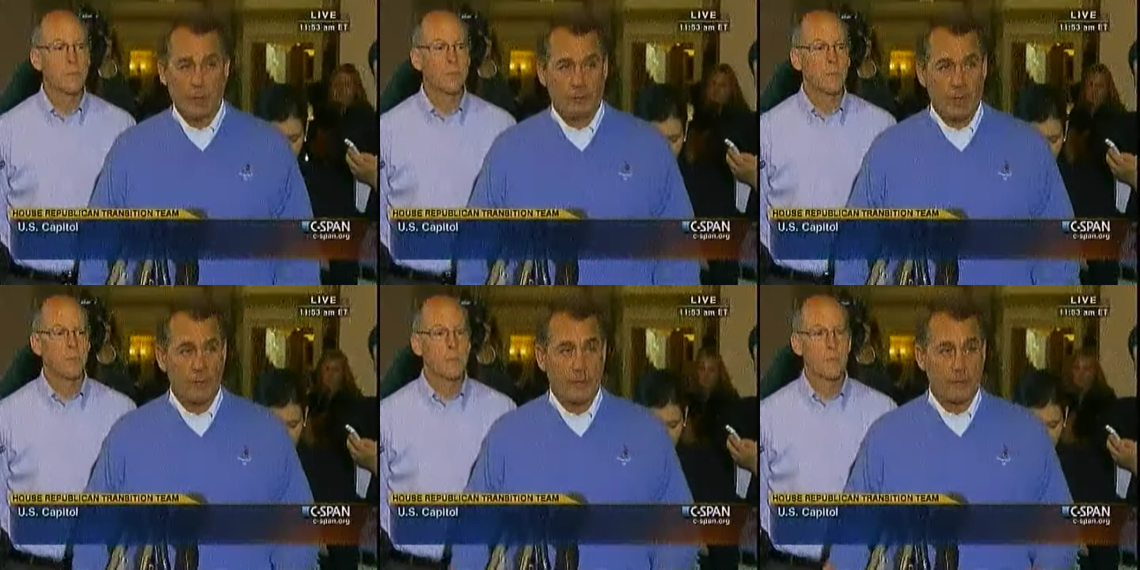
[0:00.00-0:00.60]
Speaker 1: uh,
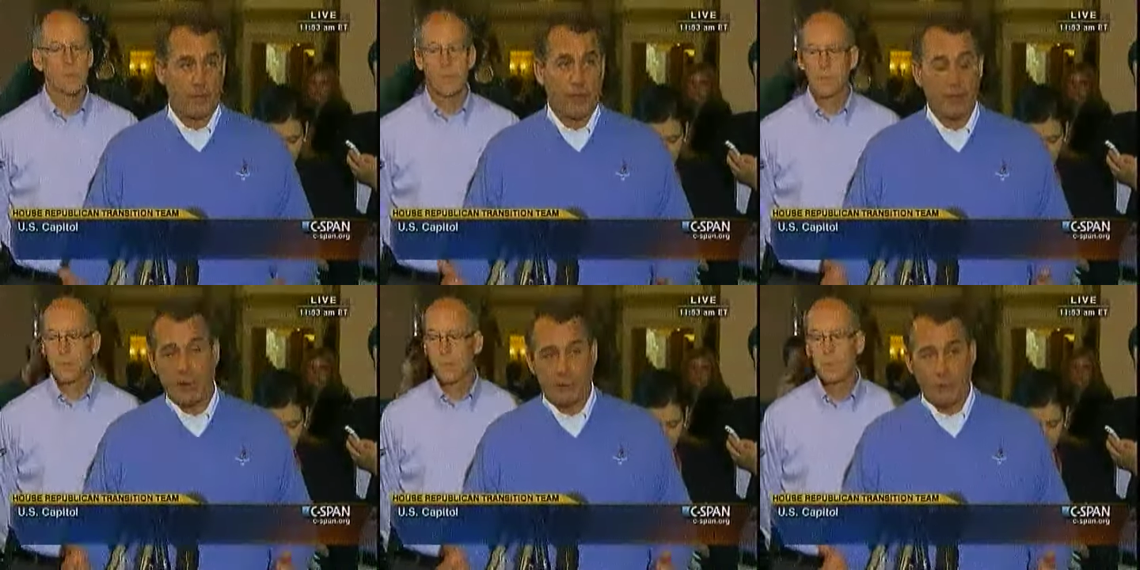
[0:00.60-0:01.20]
we say that
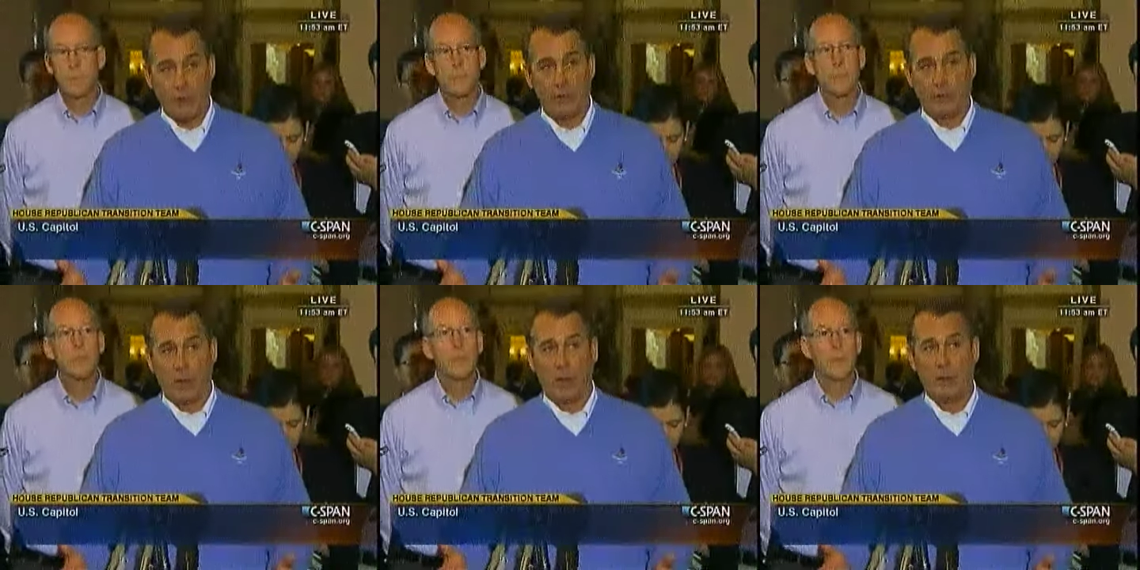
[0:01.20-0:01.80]
there ought to be a
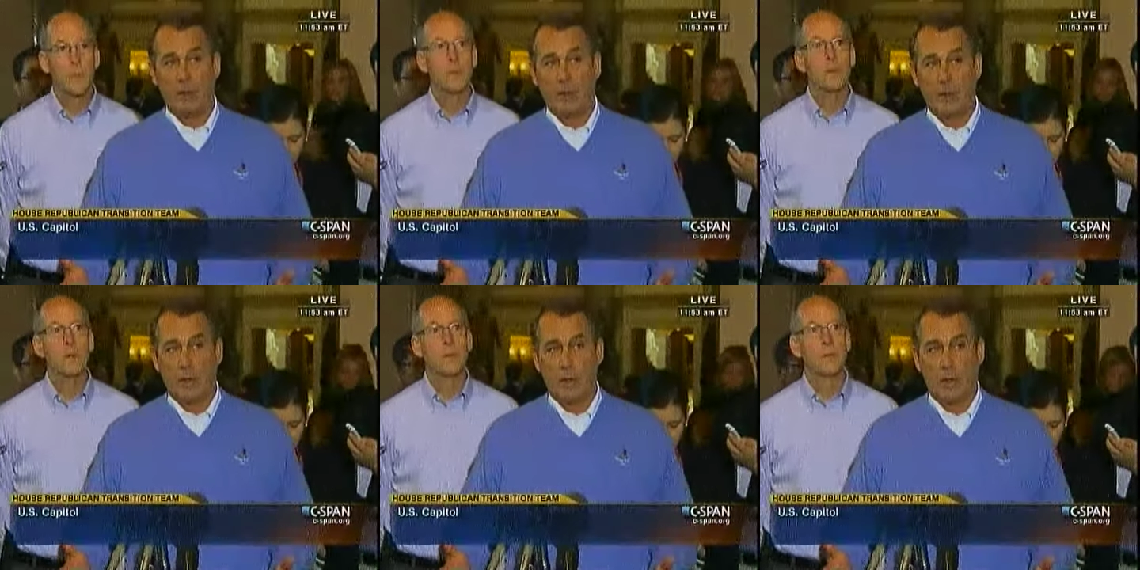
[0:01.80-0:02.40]
freeze
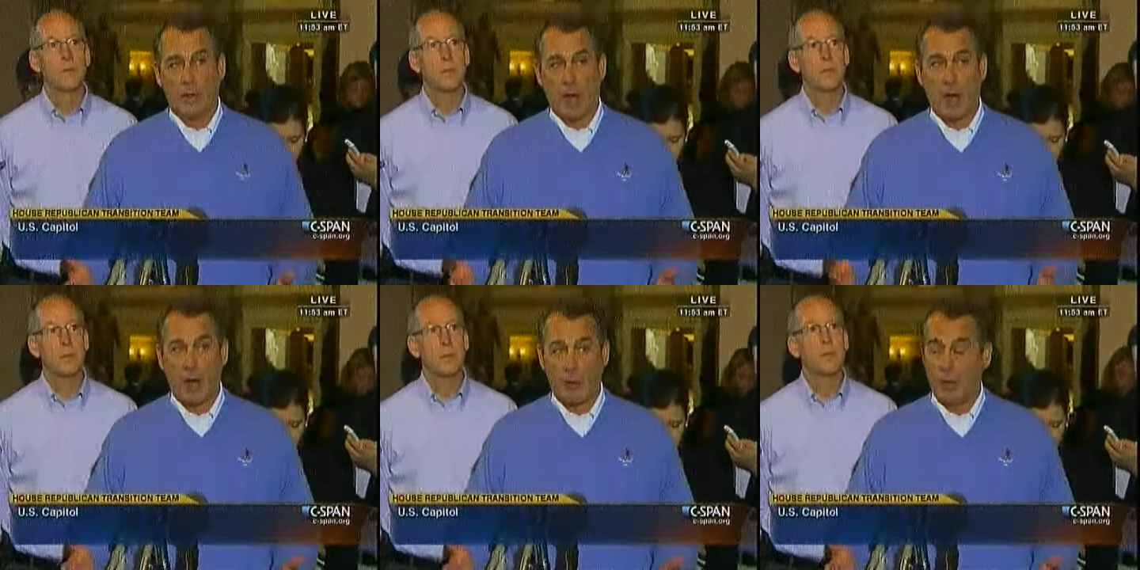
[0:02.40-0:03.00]
on,
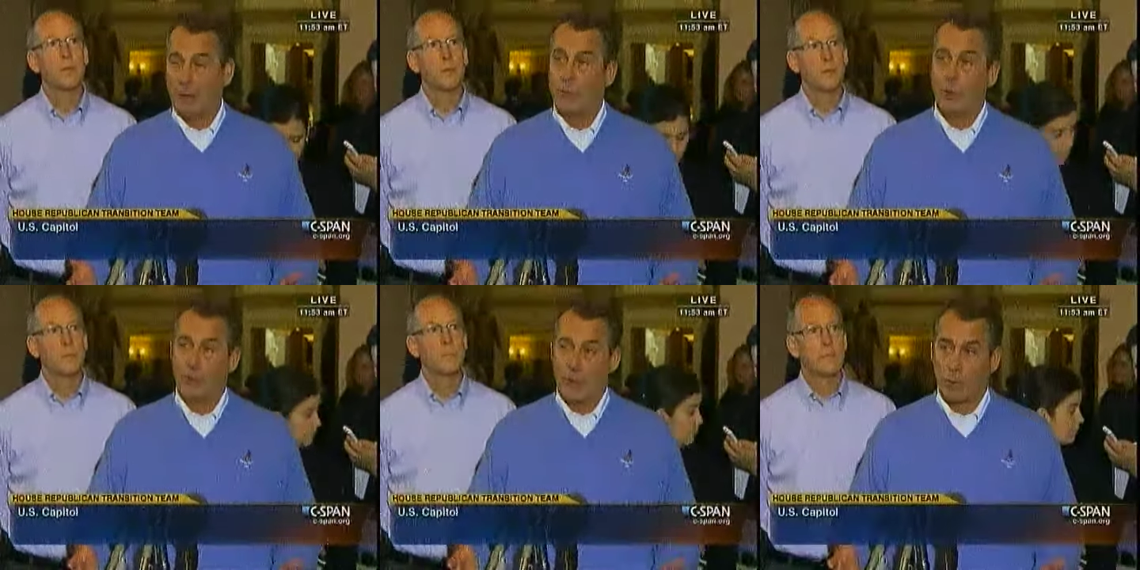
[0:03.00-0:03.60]
on the
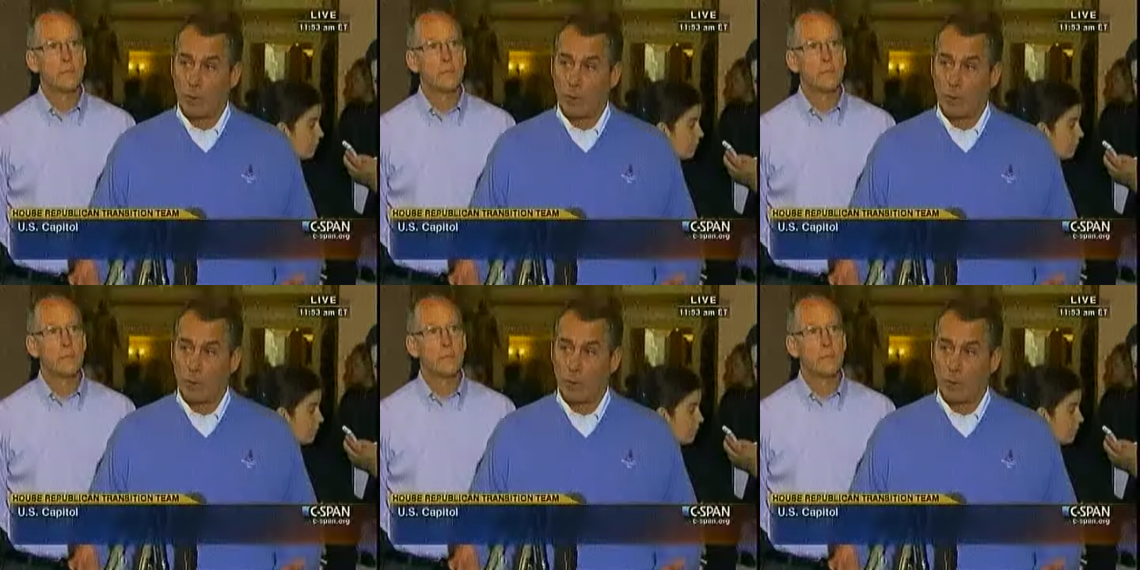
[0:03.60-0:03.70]
hiring of new